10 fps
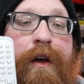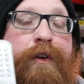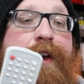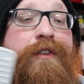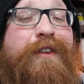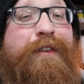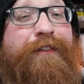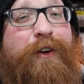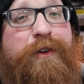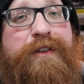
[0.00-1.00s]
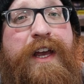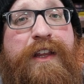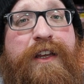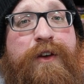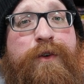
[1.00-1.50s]
Okay, so the first thing
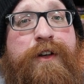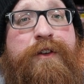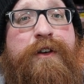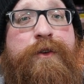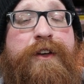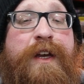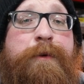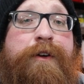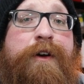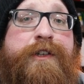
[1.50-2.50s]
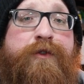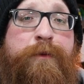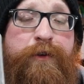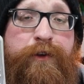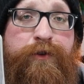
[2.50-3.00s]
that you want to do when you come across a
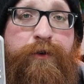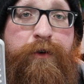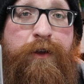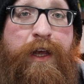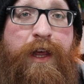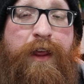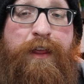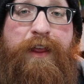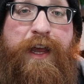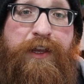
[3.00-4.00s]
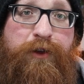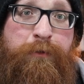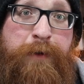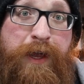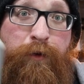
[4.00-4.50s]
remote control that you
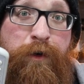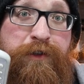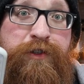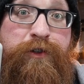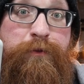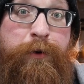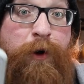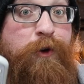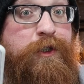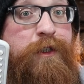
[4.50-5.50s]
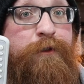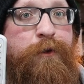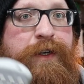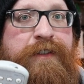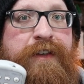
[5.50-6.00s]
may want to purchase for
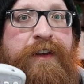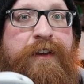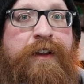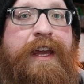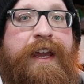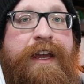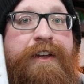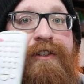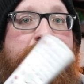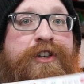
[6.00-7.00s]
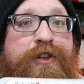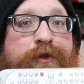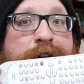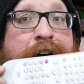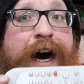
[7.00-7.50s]
resale is to
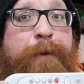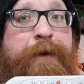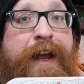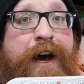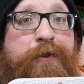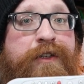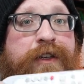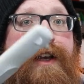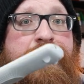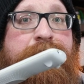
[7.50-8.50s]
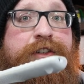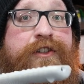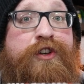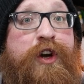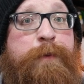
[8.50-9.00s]
comp it out and
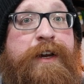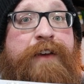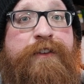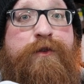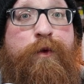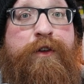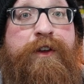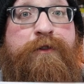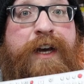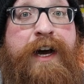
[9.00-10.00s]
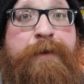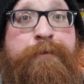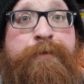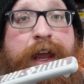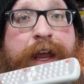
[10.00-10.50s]
determine if it's worth your time
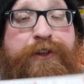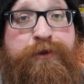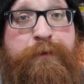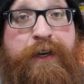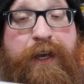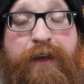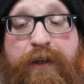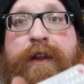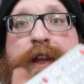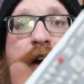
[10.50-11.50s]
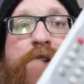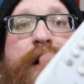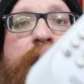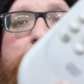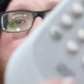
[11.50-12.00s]
and your money. Now,
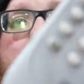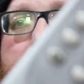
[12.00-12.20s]
a lot